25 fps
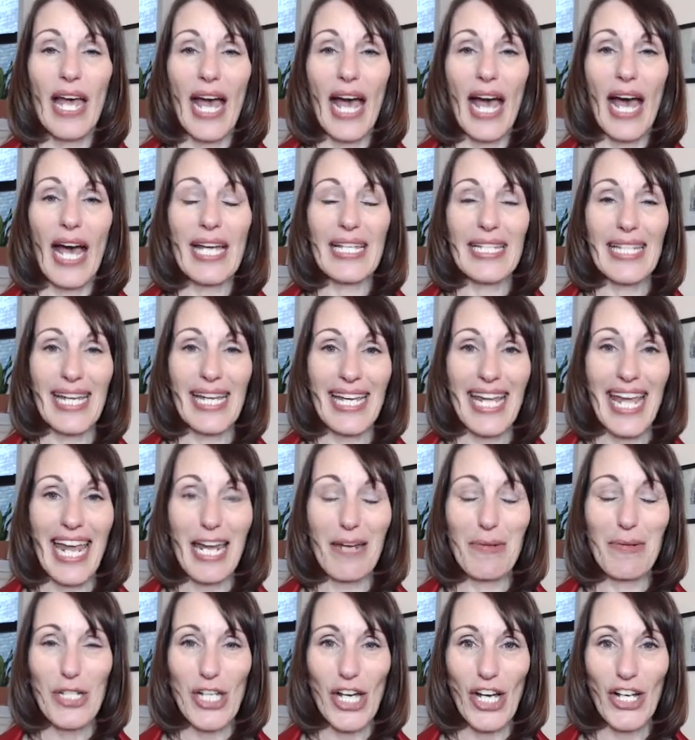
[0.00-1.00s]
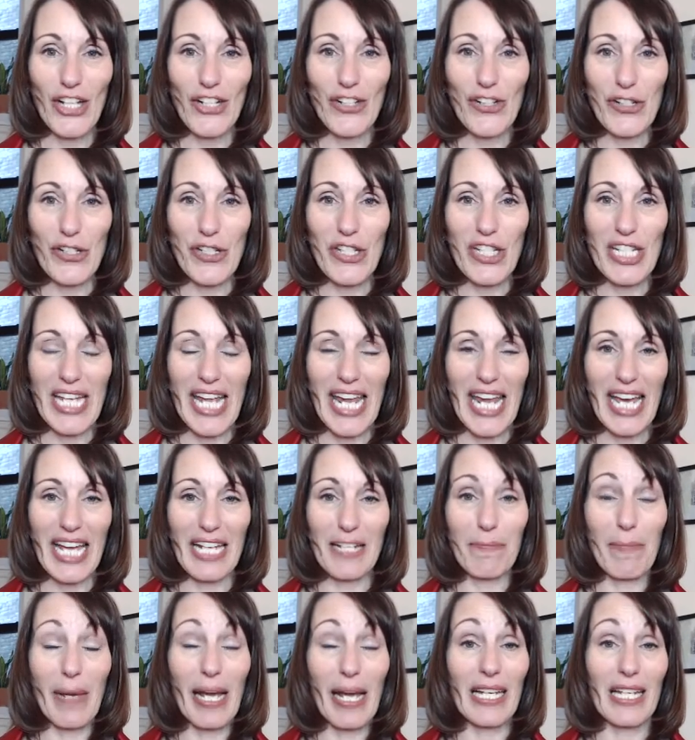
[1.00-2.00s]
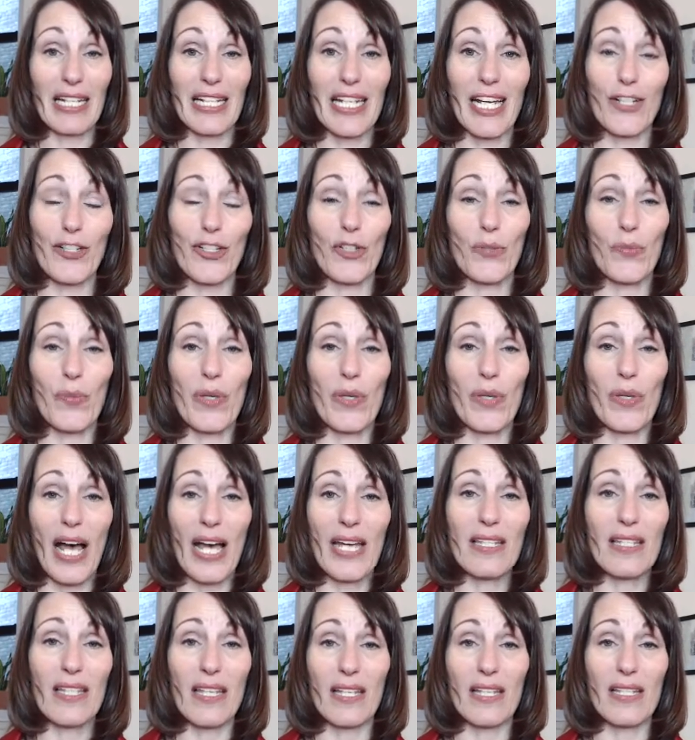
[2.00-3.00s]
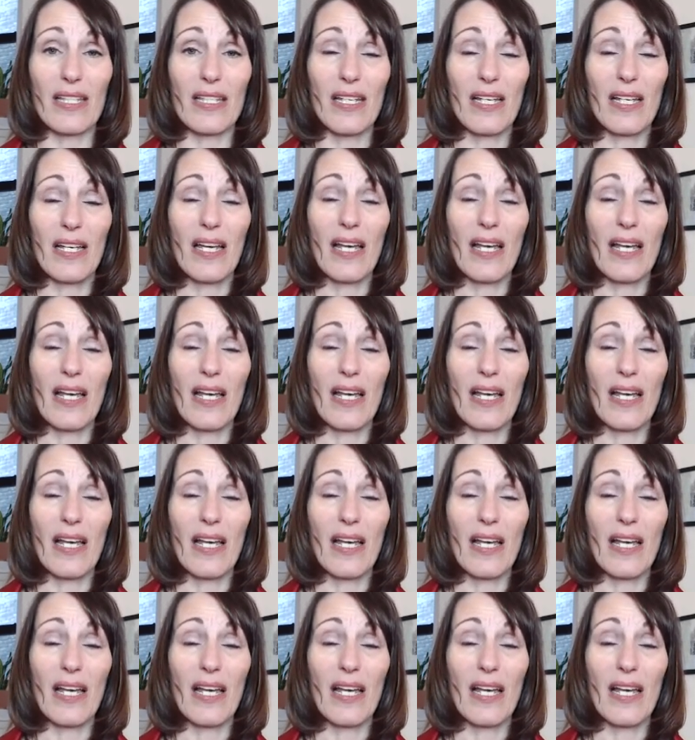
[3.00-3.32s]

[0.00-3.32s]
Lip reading: and I came to understand my connection with Isis,